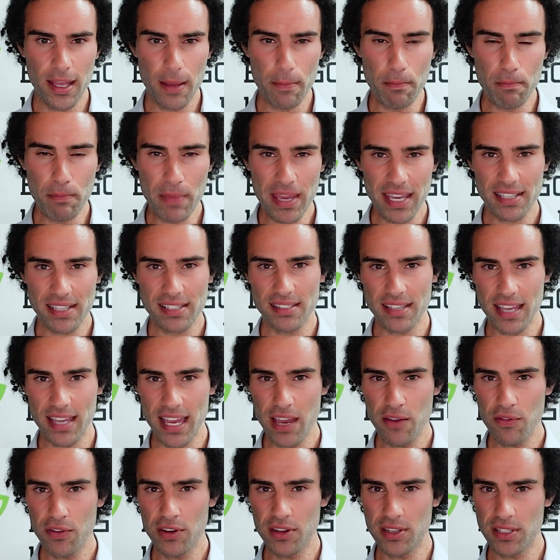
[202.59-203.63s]
mixed
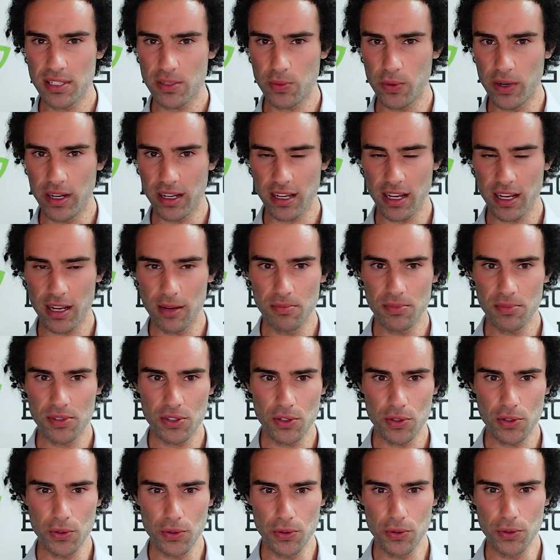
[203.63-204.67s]
evidence when it comes
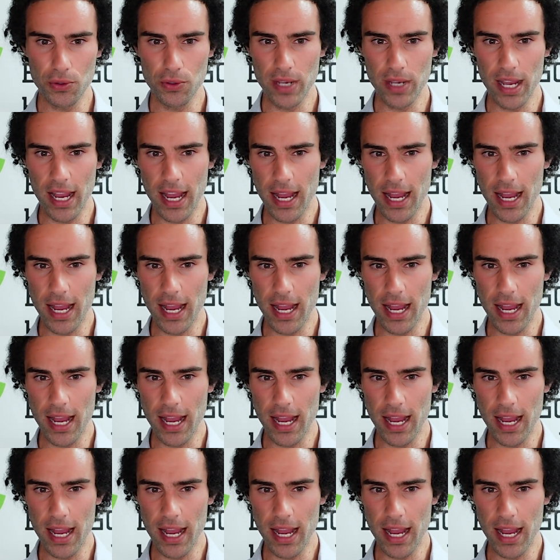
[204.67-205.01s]
to